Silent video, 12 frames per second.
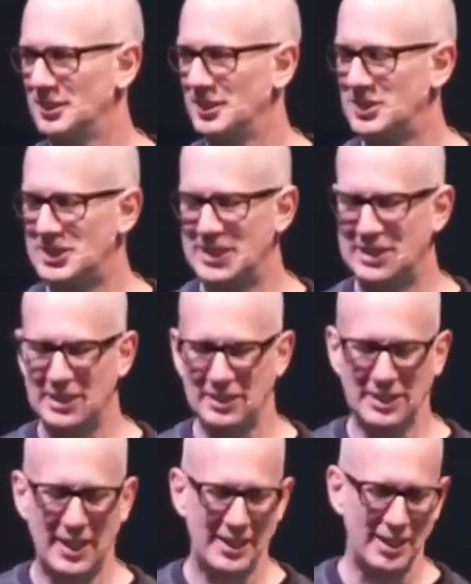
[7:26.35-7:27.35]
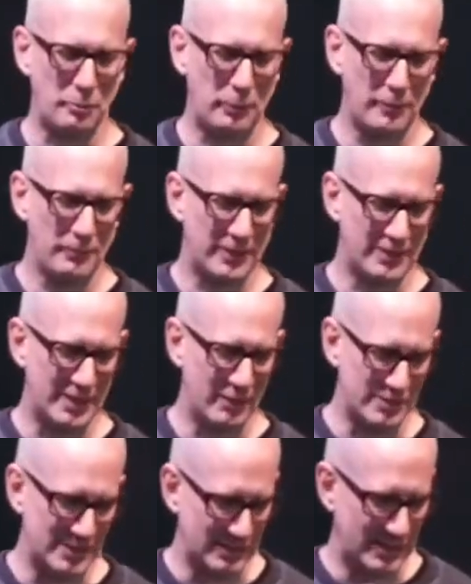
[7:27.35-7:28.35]
You see it in the lineup. The other day I
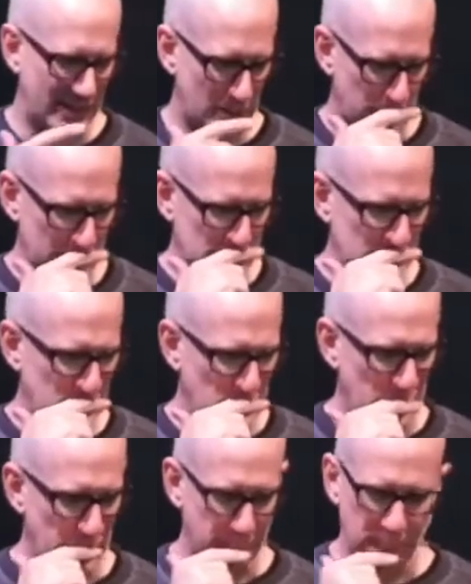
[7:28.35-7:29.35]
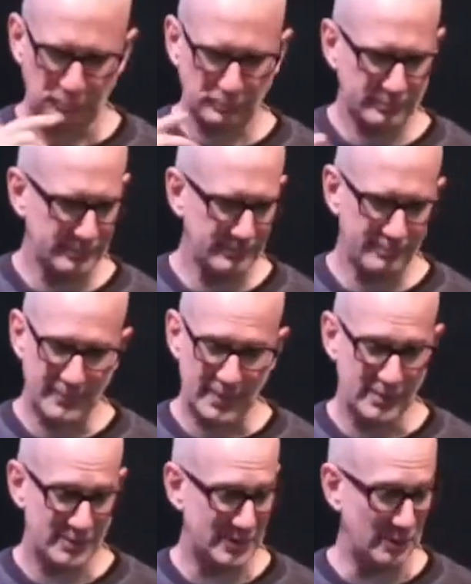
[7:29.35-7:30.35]
was in a lineup at a store.
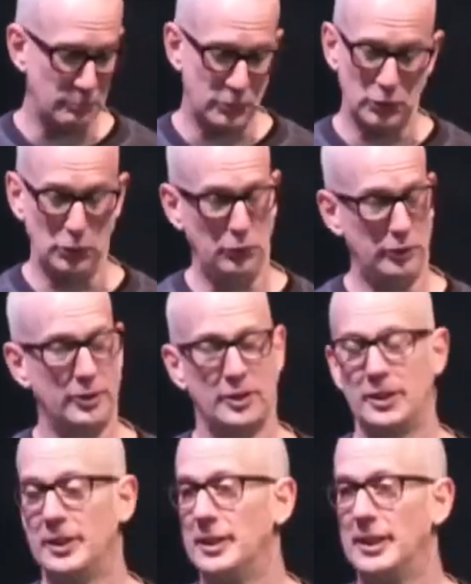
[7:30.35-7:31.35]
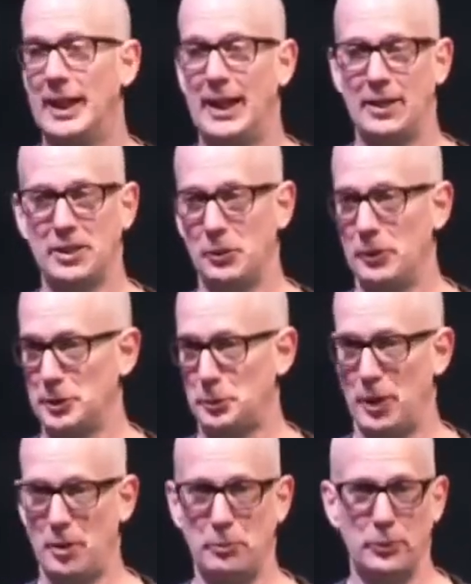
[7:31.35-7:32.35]
Some dude, I don't know what his
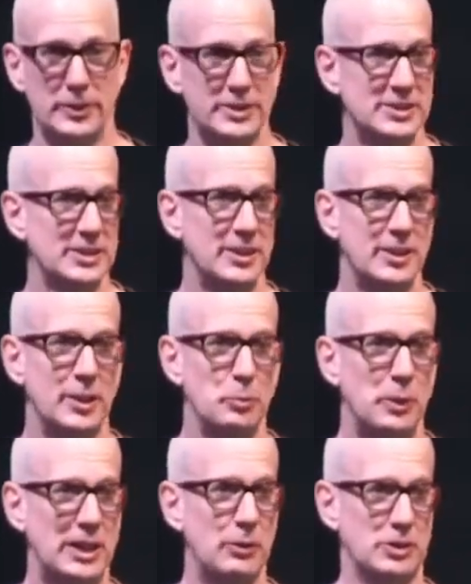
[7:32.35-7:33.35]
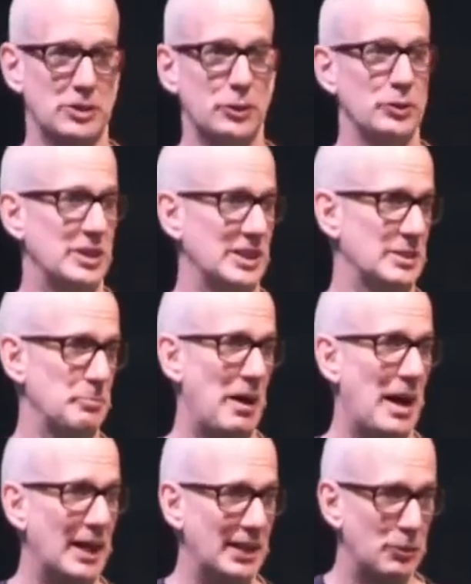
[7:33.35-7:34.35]
problem was, but he was losing his
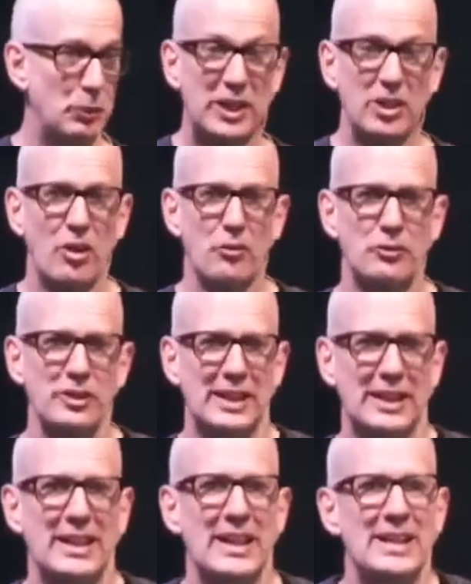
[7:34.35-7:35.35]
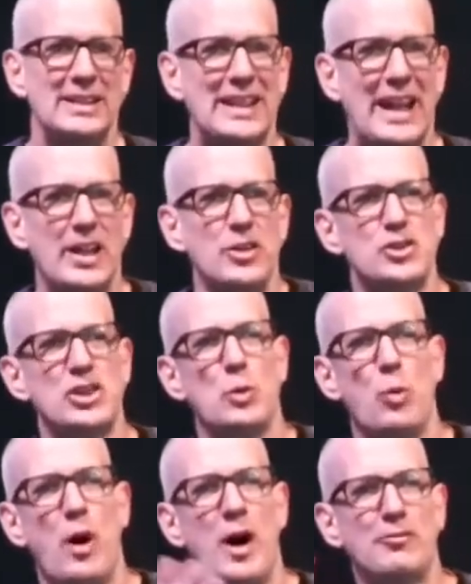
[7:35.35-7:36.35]
mind. We can all feel like the energy
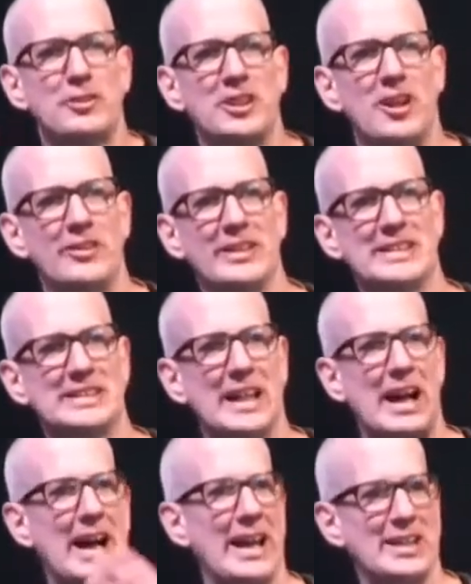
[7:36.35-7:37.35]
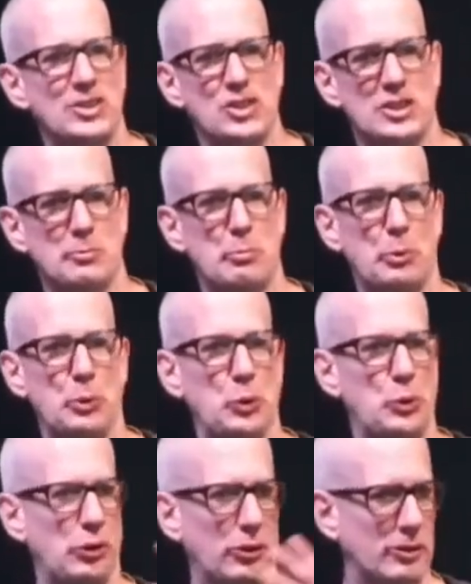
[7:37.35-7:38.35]
wafting on this guy is just
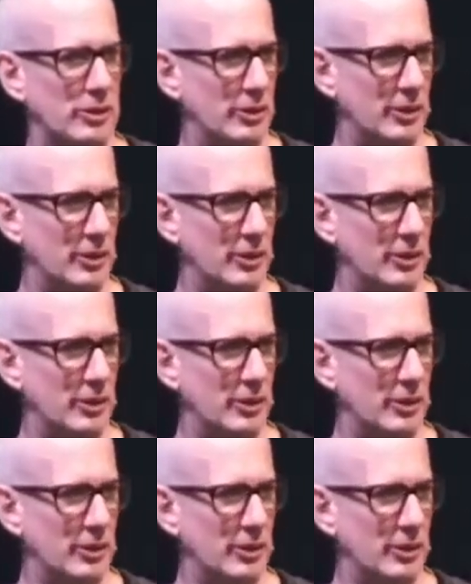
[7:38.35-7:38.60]
brutal.